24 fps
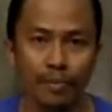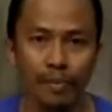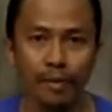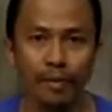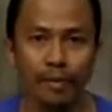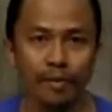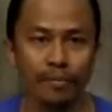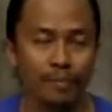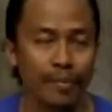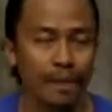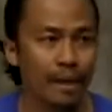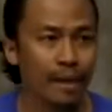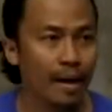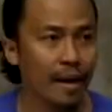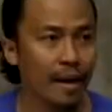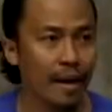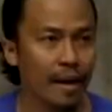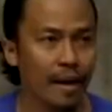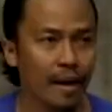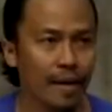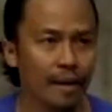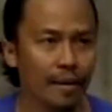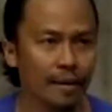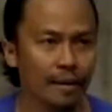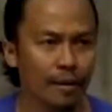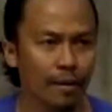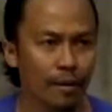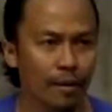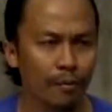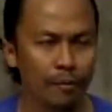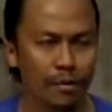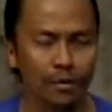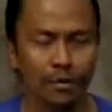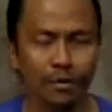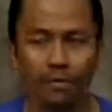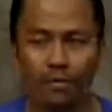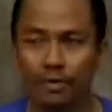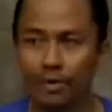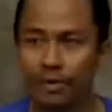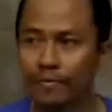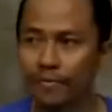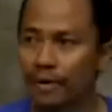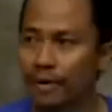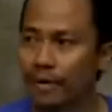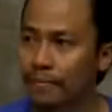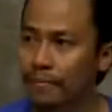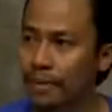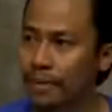when speak in Open Source
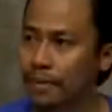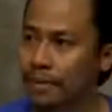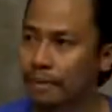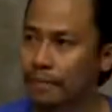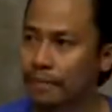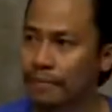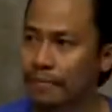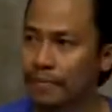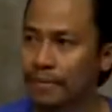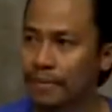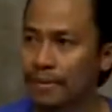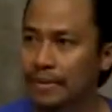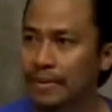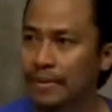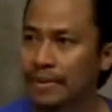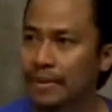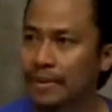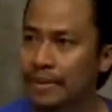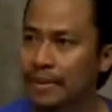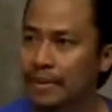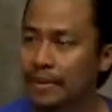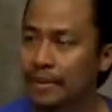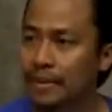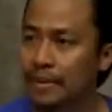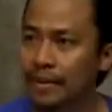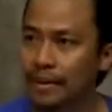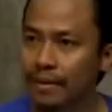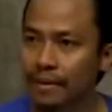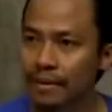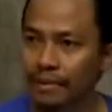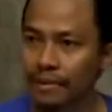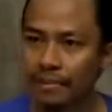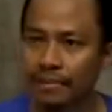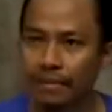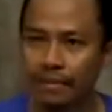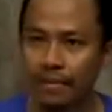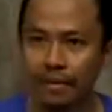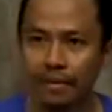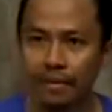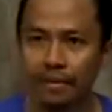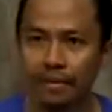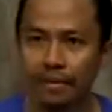Developers Conference in,